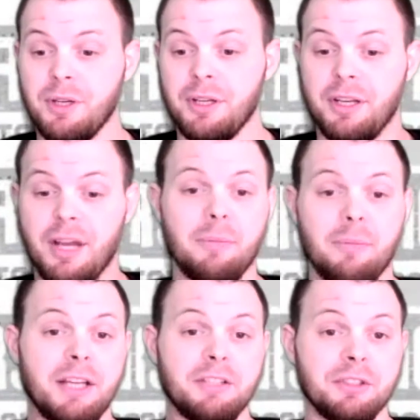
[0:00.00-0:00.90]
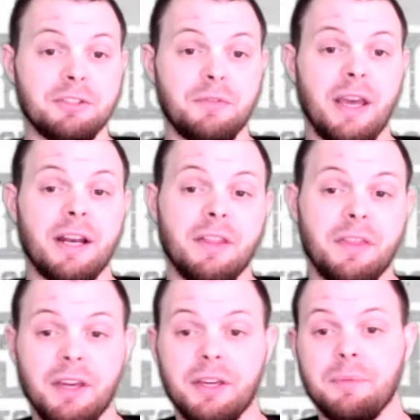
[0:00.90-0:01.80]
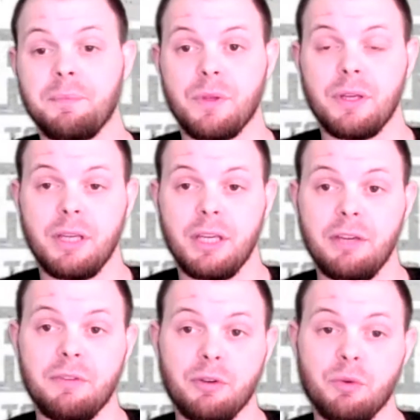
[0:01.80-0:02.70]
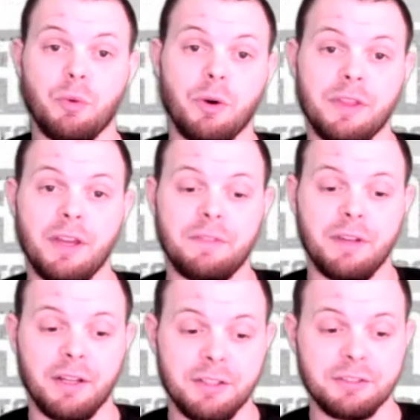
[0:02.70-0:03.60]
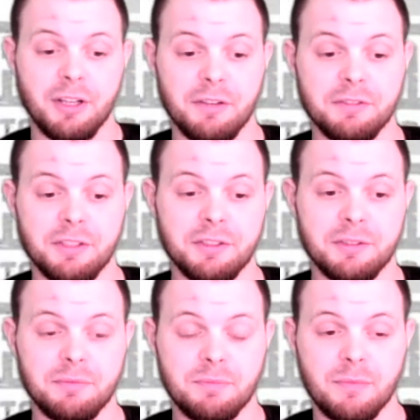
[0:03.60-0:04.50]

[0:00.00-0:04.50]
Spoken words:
not a Patriots fan, I think even with what they've done this offseason,